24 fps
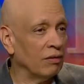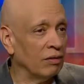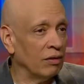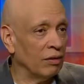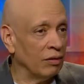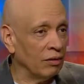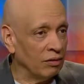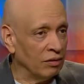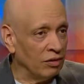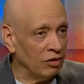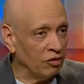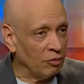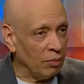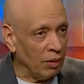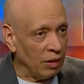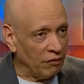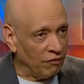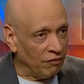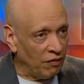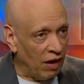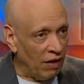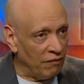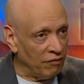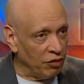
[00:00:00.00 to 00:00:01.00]
there's about
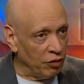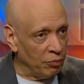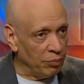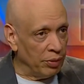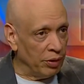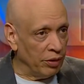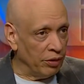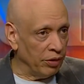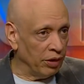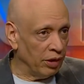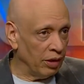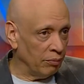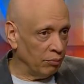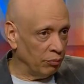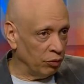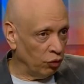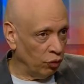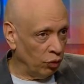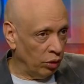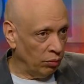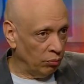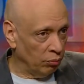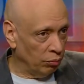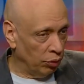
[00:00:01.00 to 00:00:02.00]
a 5-year period in
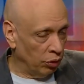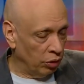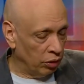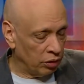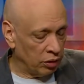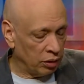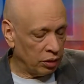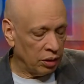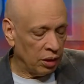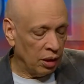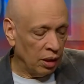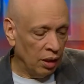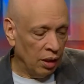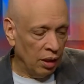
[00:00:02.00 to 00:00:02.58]
between books.